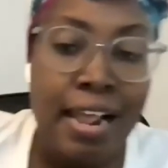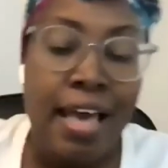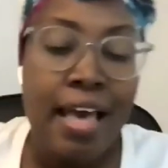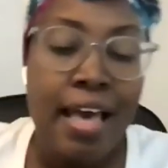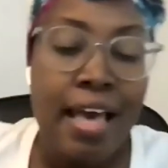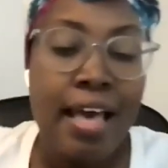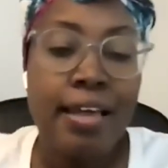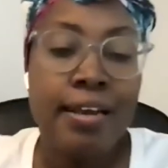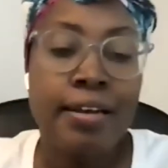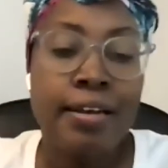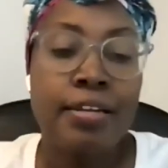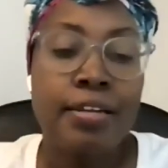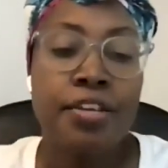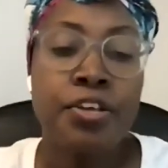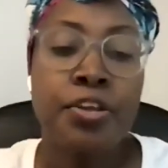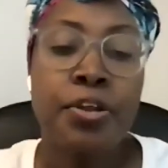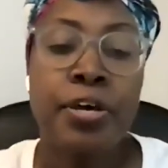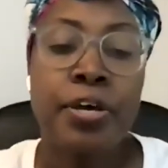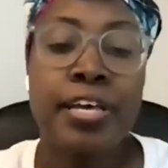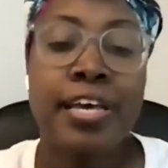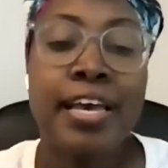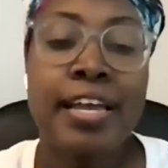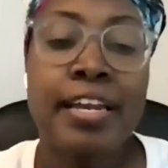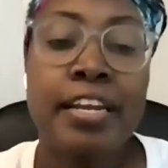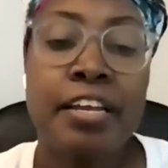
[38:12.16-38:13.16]
And you know,
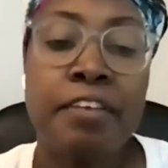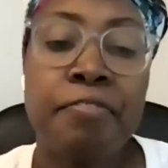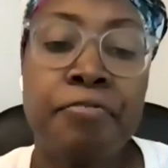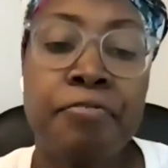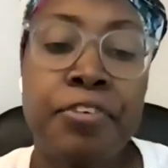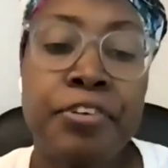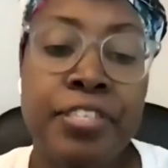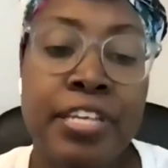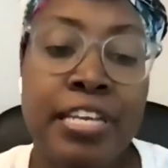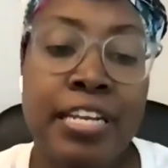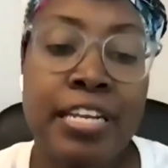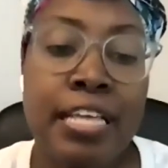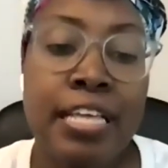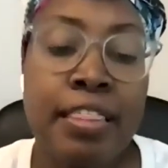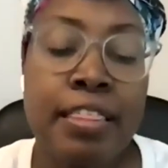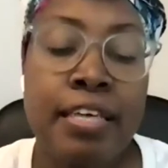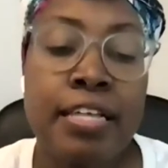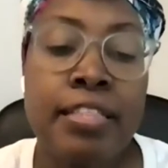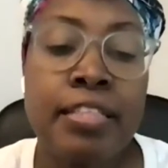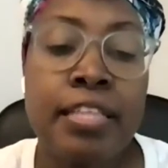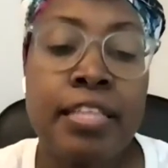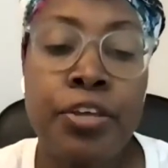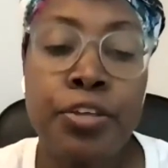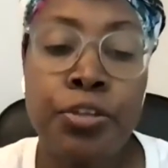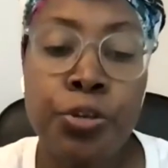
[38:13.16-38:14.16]
again, if there's
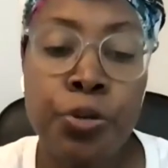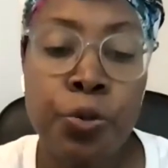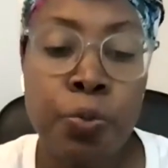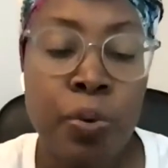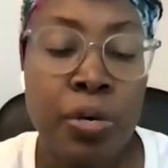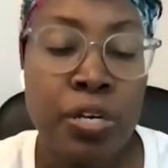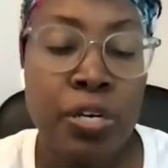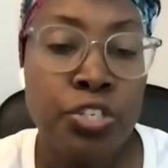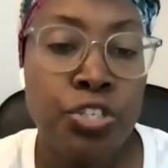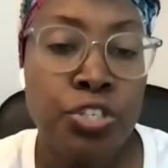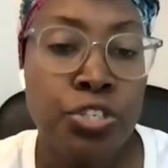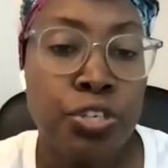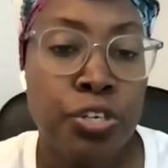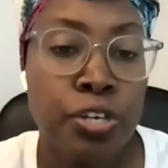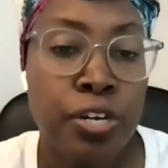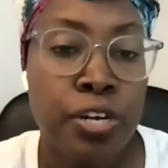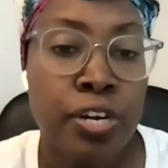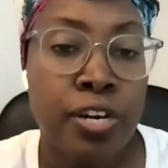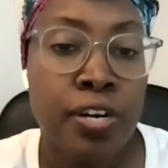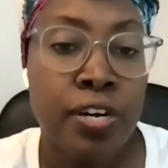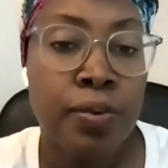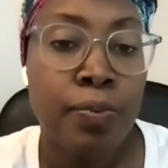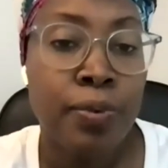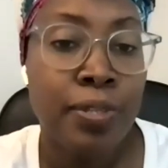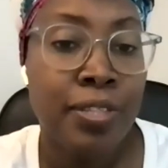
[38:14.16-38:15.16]
anything that you want to
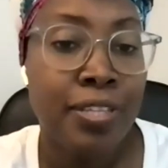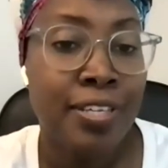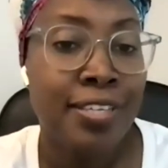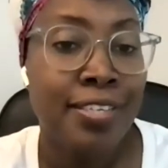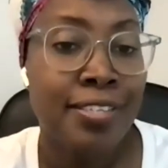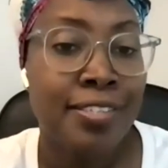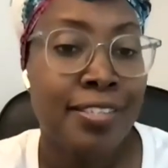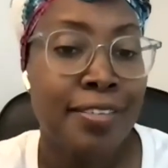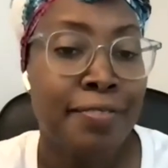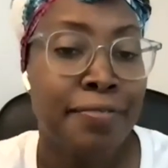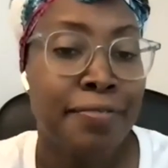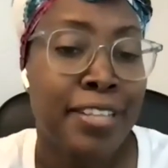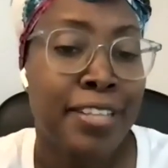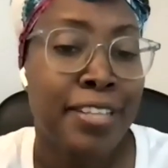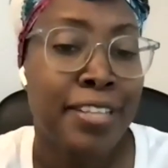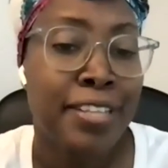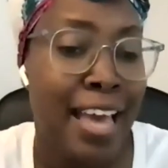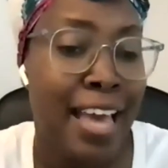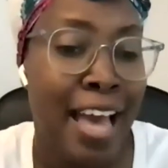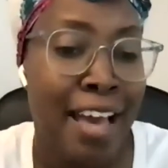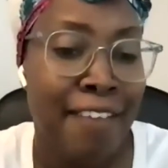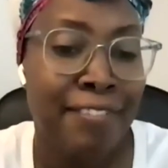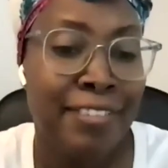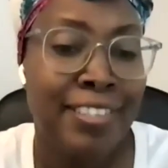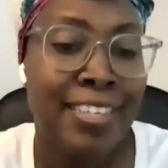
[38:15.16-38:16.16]
share with us that I
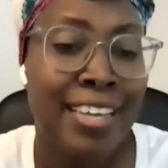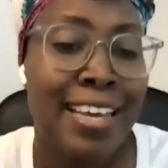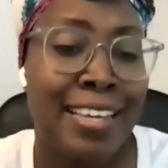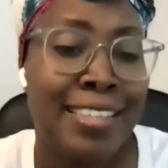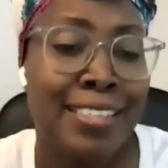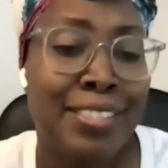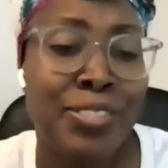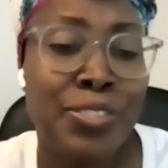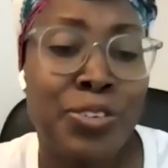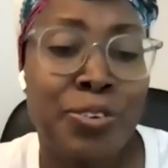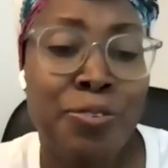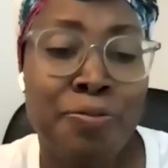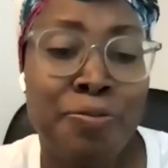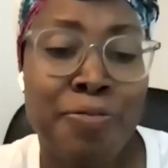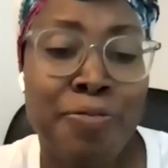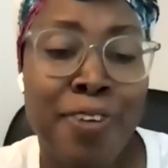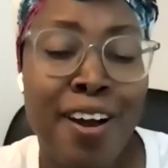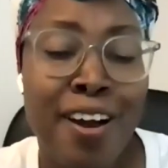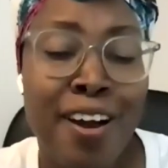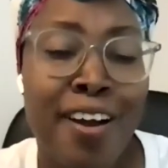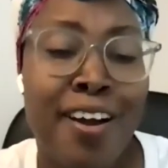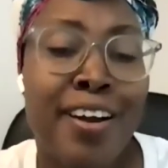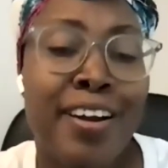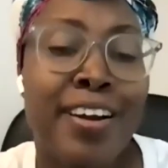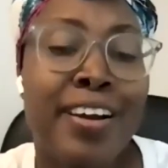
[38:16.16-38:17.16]
haven't asked so
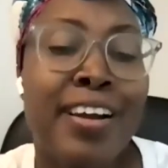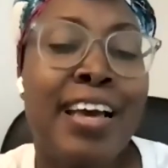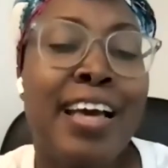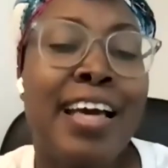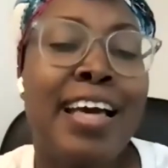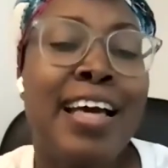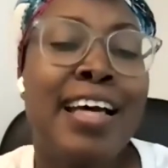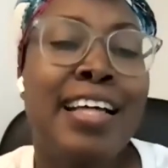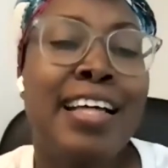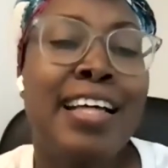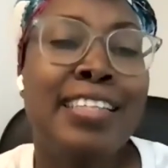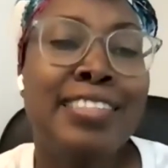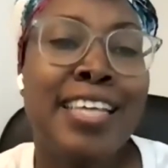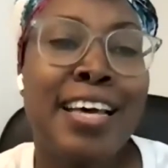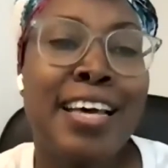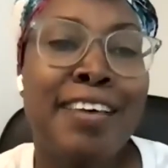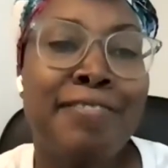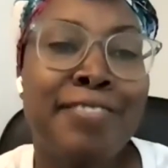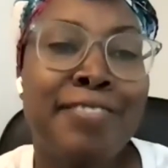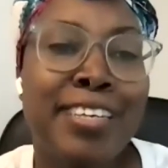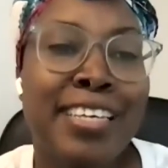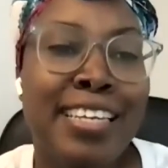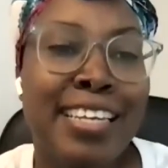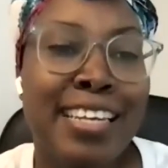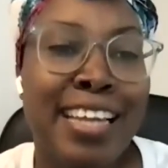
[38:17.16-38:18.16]
far,
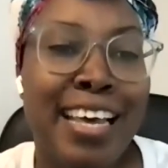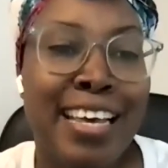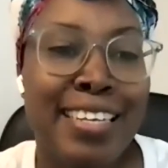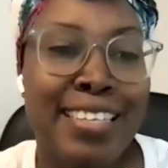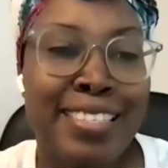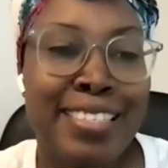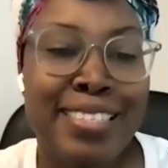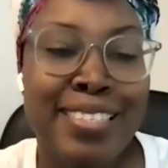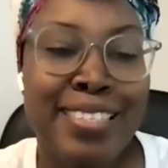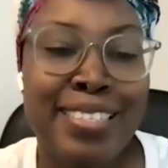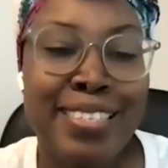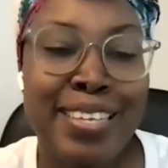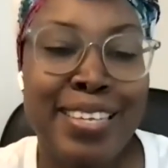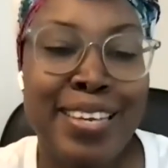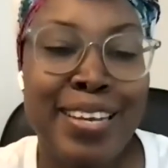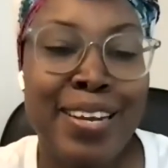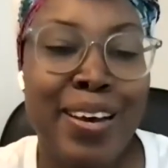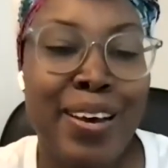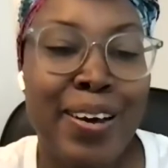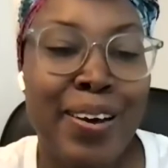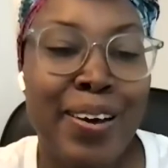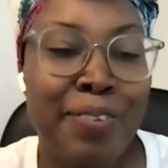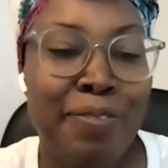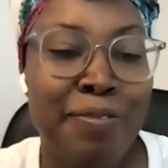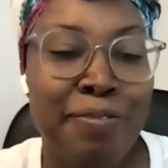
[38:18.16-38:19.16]
definitely let us, you
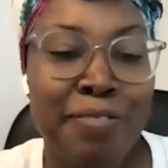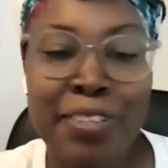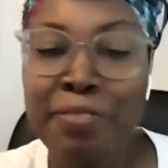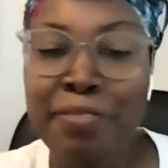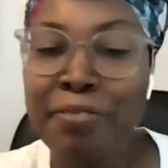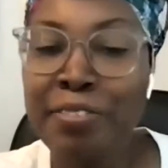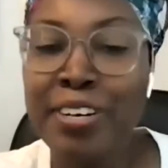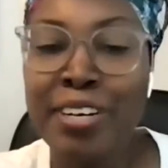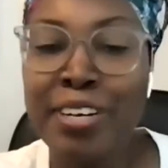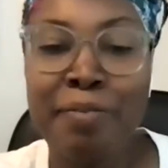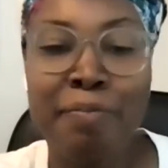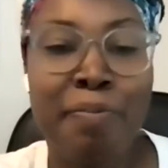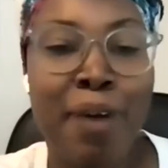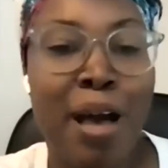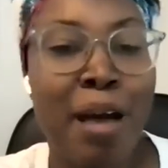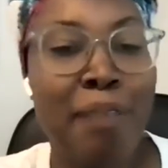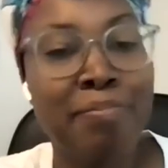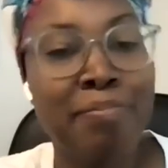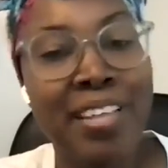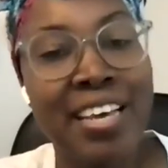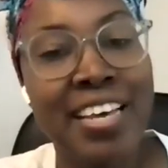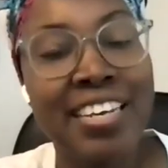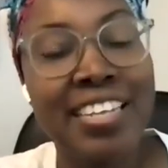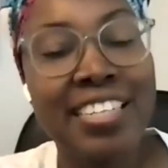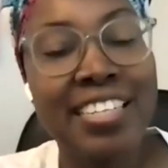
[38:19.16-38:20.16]
know, feel free to pop
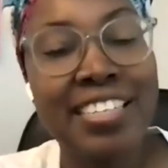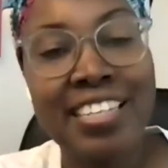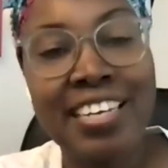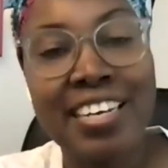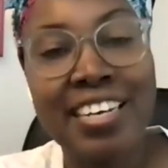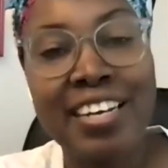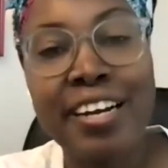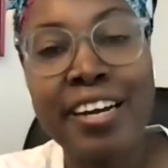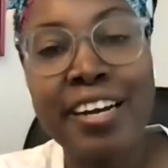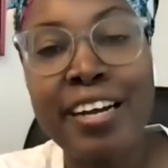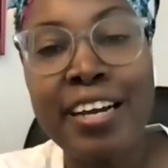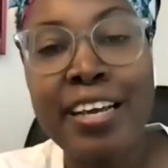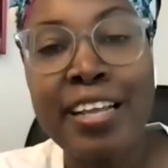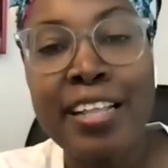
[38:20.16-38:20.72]
that in there.